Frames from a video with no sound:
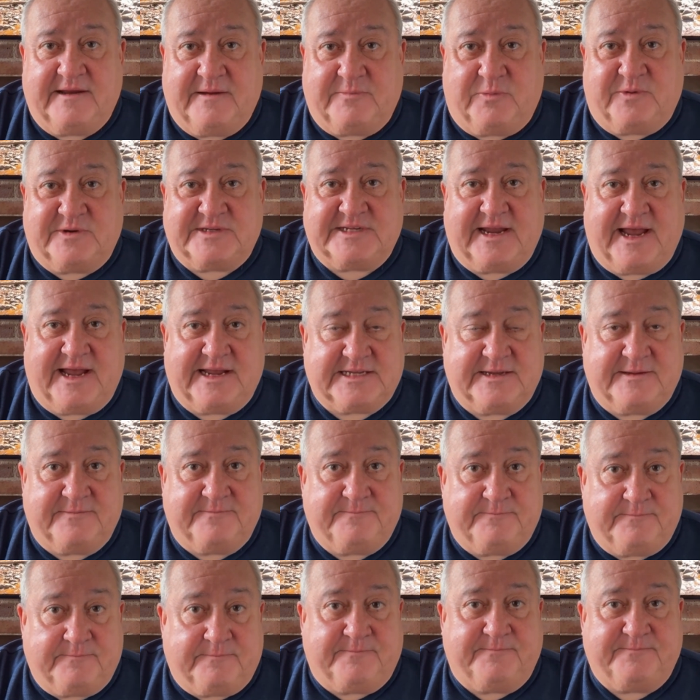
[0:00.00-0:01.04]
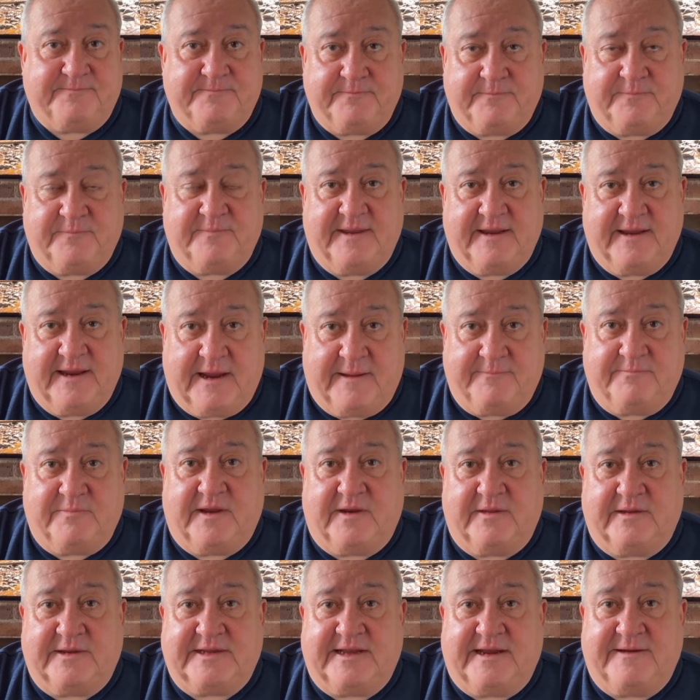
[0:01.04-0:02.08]
I've always liked him.
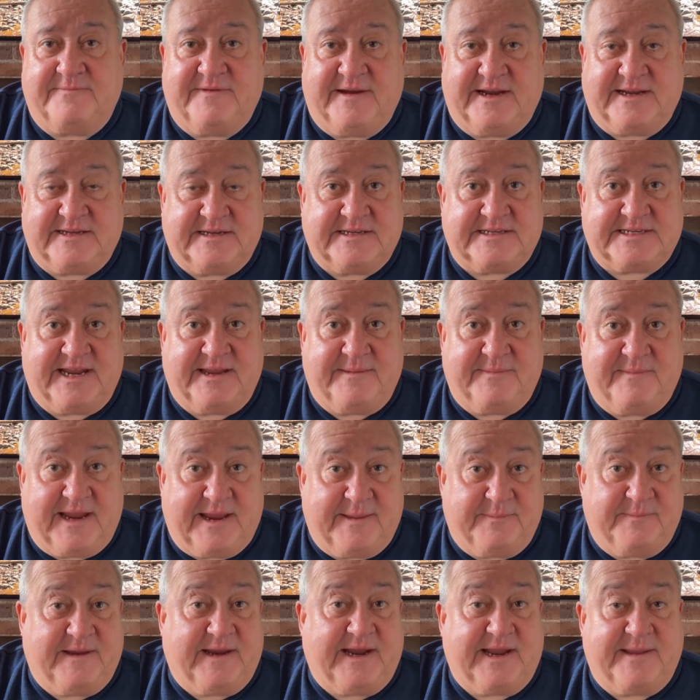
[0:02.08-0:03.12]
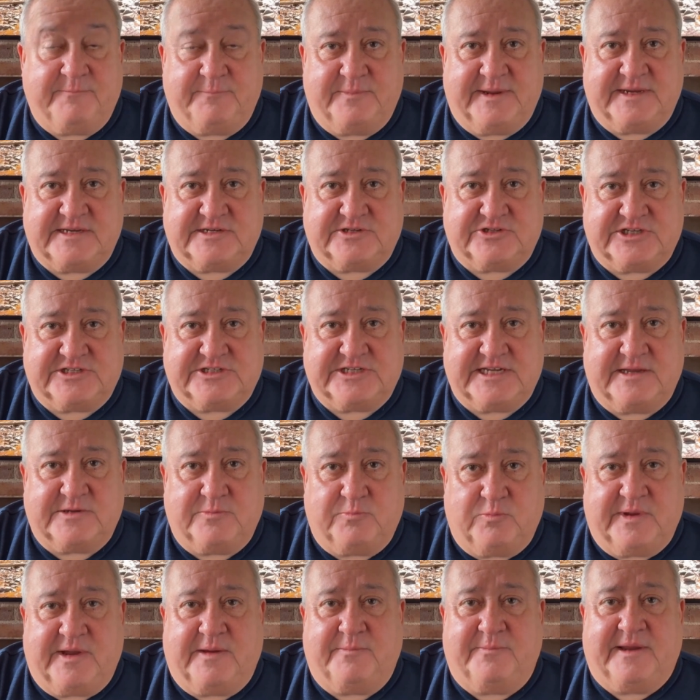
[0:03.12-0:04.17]
Following the event, Dame Emma admitted she sent
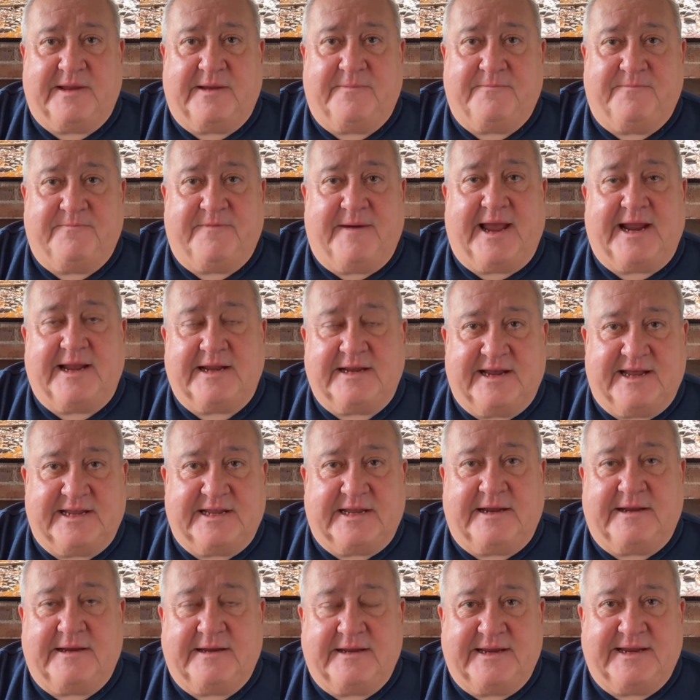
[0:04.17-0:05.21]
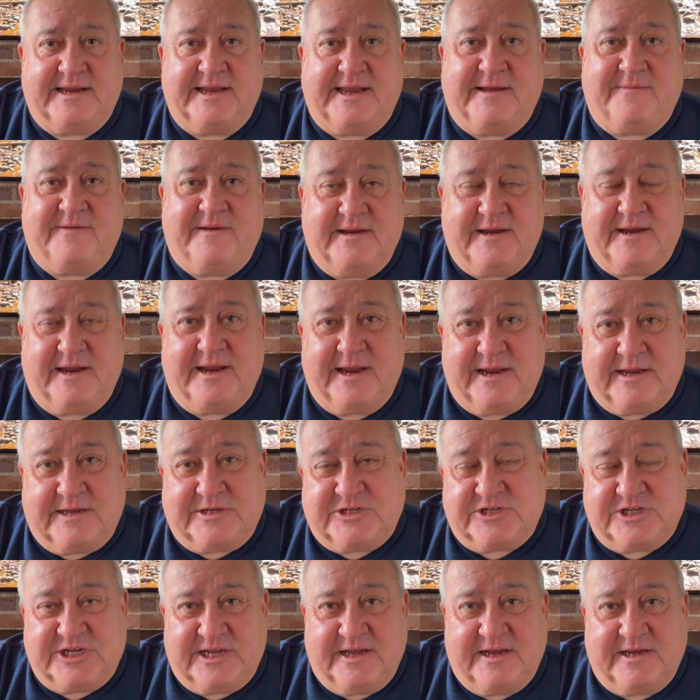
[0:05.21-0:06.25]
William a fan letter and even
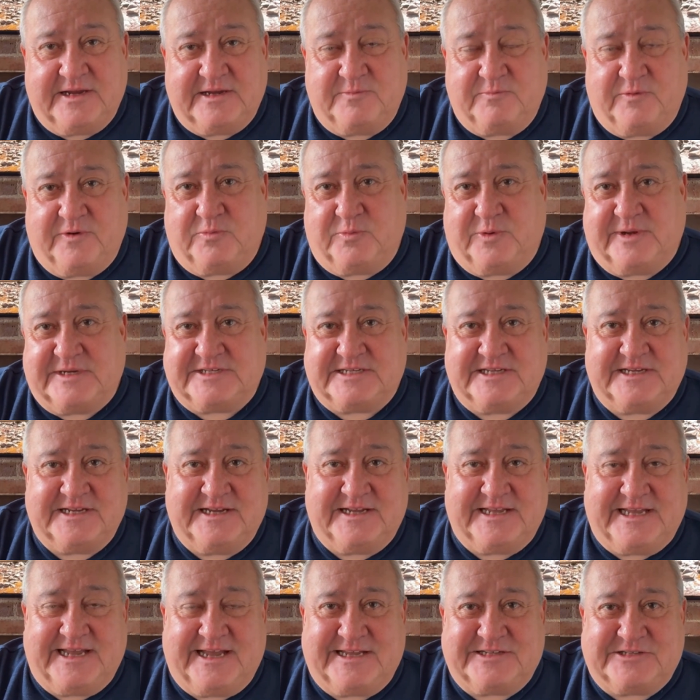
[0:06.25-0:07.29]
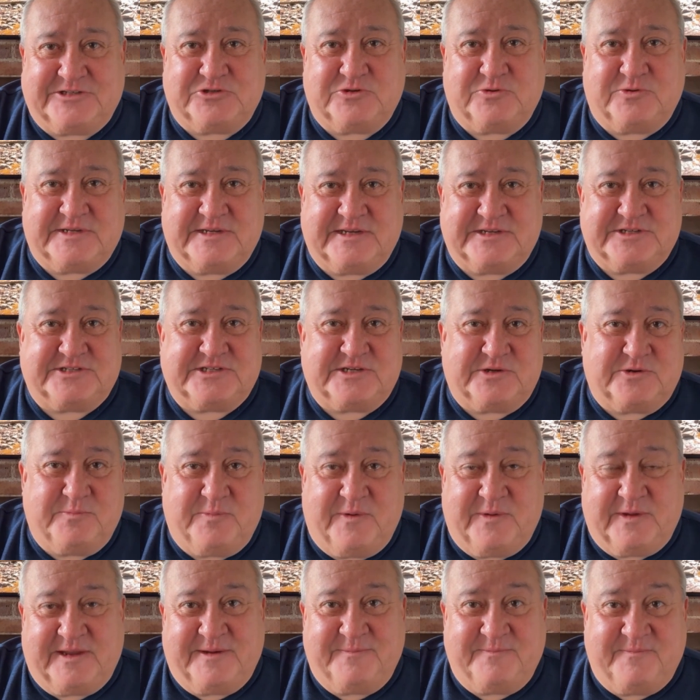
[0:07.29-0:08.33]
cheekily requested a kiss during the
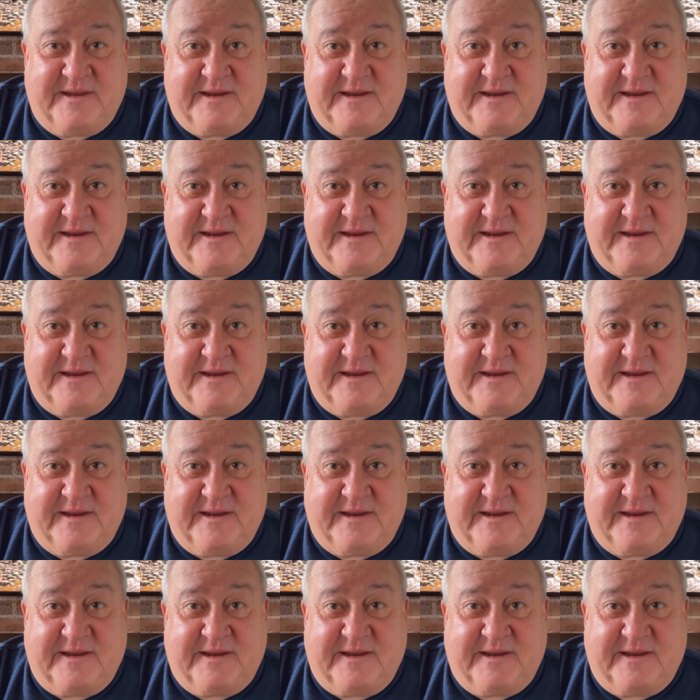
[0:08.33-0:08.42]
ceremony.